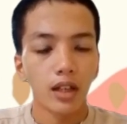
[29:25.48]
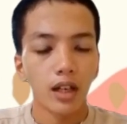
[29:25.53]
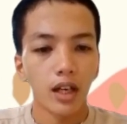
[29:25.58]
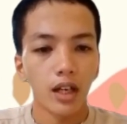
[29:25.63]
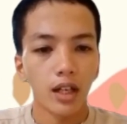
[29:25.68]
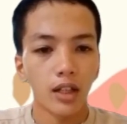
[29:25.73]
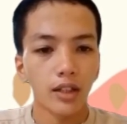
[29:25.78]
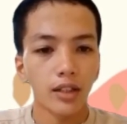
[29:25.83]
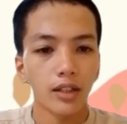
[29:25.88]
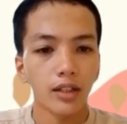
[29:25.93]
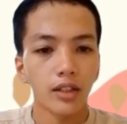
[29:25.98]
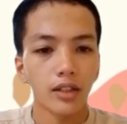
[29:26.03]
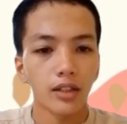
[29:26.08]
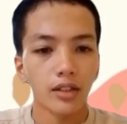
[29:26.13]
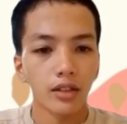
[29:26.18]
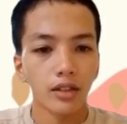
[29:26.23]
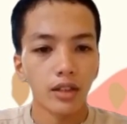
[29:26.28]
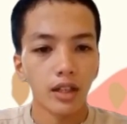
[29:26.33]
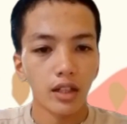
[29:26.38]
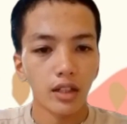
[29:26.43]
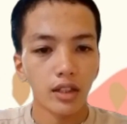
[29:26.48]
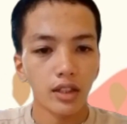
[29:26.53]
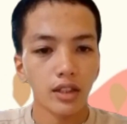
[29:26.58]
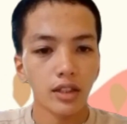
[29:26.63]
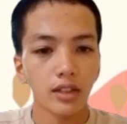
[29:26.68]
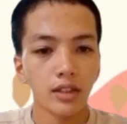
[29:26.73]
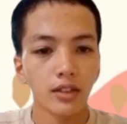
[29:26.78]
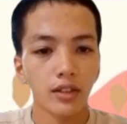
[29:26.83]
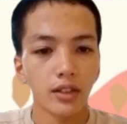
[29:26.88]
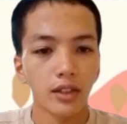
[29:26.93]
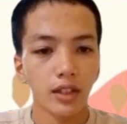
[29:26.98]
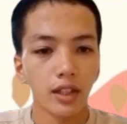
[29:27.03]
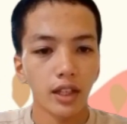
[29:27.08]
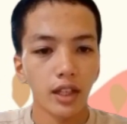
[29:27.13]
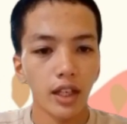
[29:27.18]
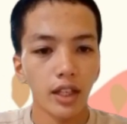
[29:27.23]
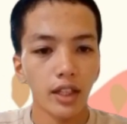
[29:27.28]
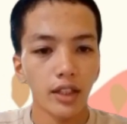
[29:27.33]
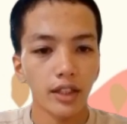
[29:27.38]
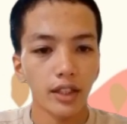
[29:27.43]

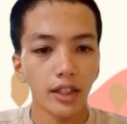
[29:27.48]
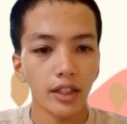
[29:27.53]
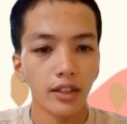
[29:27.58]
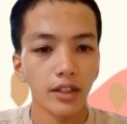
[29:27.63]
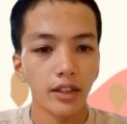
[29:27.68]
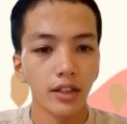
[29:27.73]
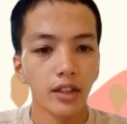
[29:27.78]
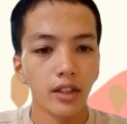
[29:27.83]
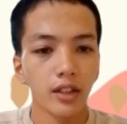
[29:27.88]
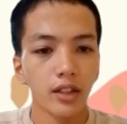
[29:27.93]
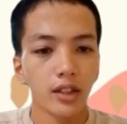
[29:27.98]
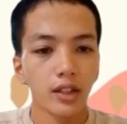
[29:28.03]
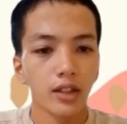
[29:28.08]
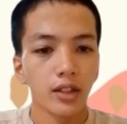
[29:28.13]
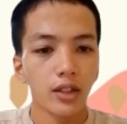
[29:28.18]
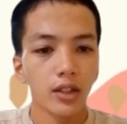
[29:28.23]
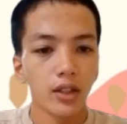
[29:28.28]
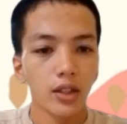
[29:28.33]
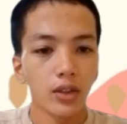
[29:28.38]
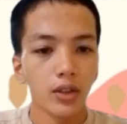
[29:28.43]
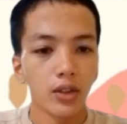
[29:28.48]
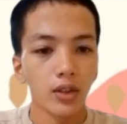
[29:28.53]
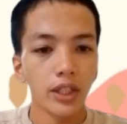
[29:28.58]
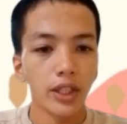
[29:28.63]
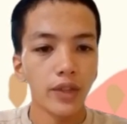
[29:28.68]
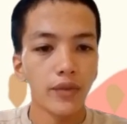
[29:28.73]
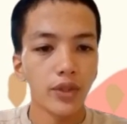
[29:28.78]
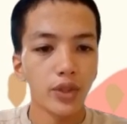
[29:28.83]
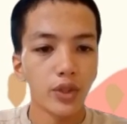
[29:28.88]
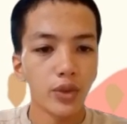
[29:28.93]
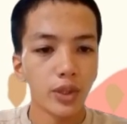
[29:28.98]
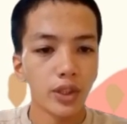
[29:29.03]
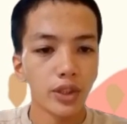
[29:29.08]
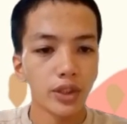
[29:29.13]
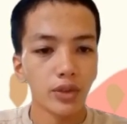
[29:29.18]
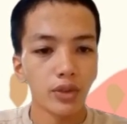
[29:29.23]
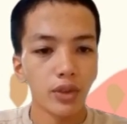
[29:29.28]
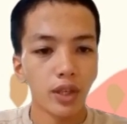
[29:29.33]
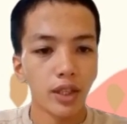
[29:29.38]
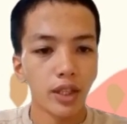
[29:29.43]
R-18. Only
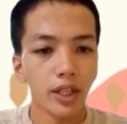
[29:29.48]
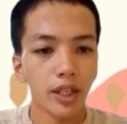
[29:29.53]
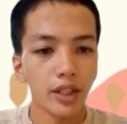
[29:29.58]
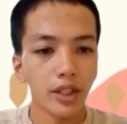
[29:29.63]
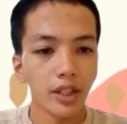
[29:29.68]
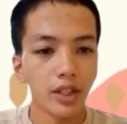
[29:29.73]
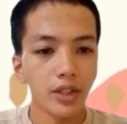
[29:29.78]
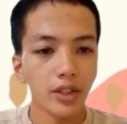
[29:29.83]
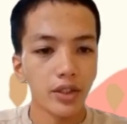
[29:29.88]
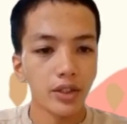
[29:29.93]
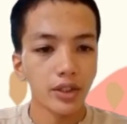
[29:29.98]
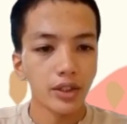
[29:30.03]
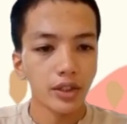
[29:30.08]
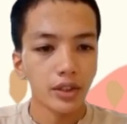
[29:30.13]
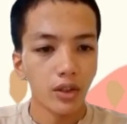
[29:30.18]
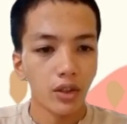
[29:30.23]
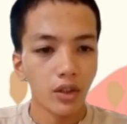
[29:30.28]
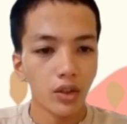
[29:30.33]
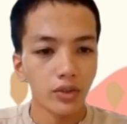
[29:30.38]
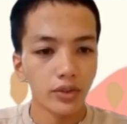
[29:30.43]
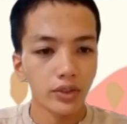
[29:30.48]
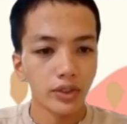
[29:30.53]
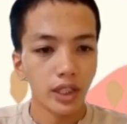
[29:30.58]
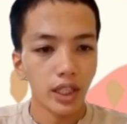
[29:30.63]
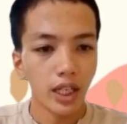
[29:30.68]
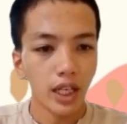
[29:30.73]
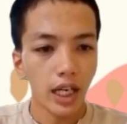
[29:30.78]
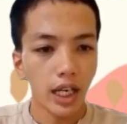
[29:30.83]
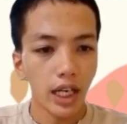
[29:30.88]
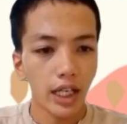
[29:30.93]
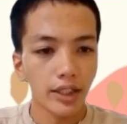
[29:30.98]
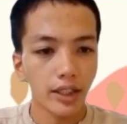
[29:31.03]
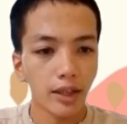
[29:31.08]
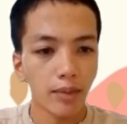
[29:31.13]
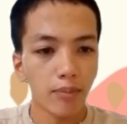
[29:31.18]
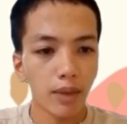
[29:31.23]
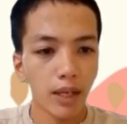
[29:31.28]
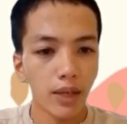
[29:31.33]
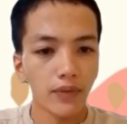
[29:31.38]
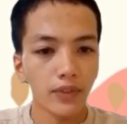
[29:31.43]
viewers who are 18 years old and
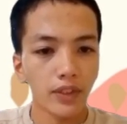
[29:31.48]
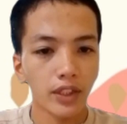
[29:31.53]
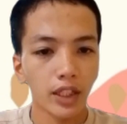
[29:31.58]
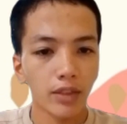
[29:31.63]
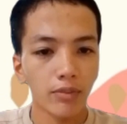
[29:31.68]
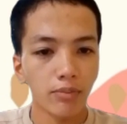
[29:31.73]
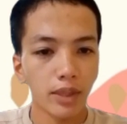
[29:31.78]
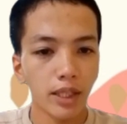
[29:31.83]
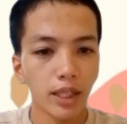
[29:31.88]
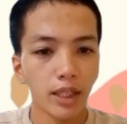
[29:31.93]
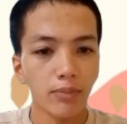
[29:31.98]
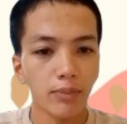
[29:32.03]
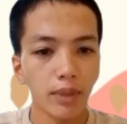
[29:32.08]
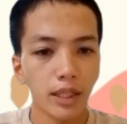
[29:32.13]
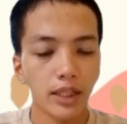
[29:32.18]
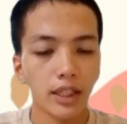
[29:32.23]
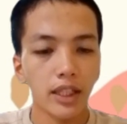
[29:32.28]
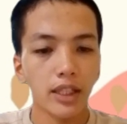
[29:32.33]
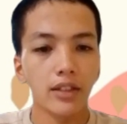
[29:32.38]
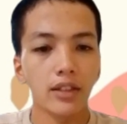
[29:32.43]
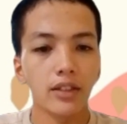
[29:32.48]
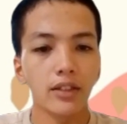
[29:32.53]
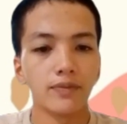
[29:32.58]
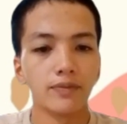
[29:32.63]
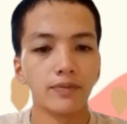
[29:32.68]
above can be admitted.